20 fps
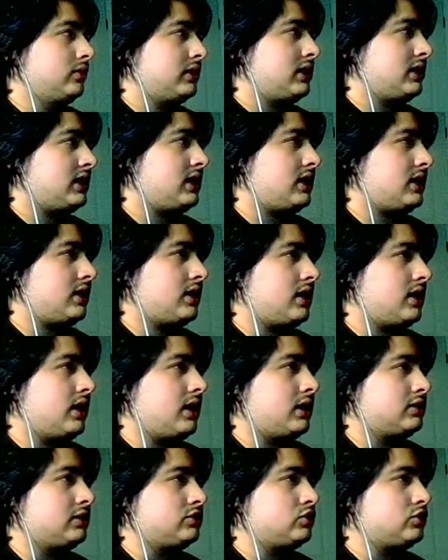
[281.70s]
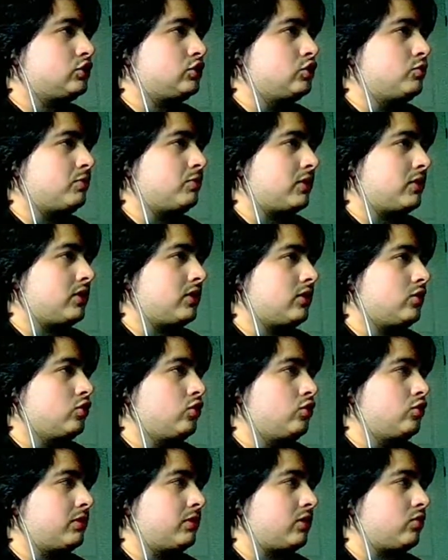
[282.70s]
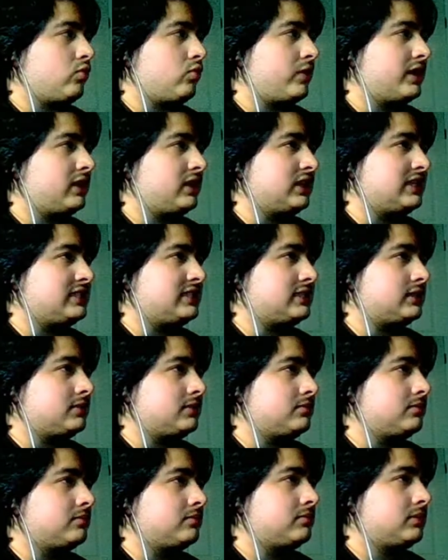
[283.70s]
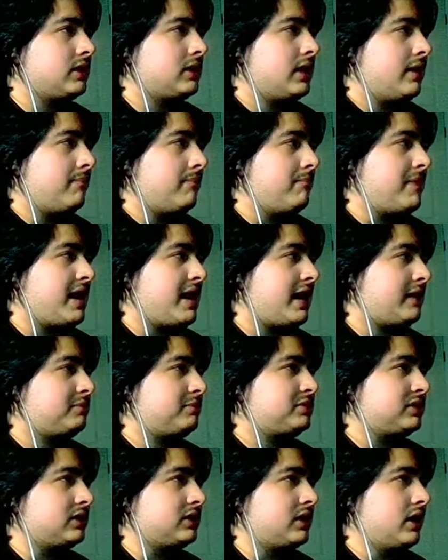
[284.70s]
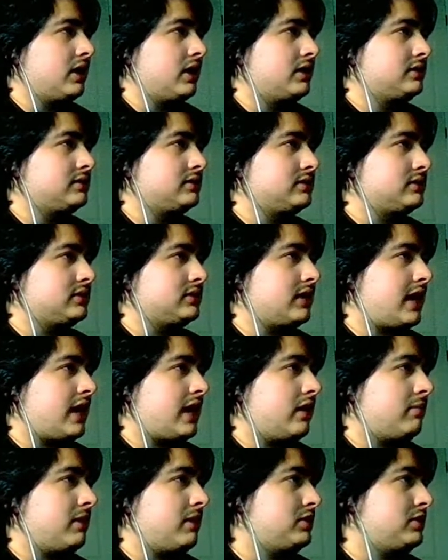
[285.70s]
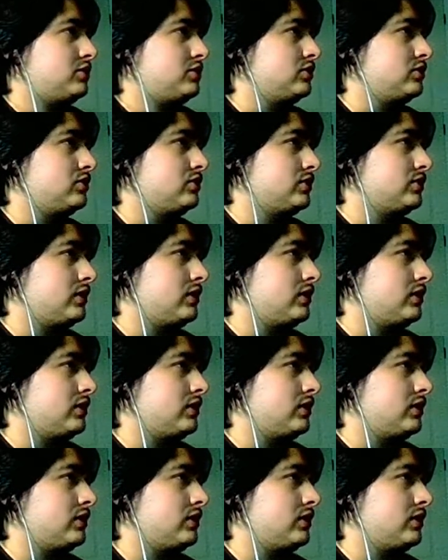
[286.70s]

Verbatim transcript: keen on super uber realism maps and guns and animations and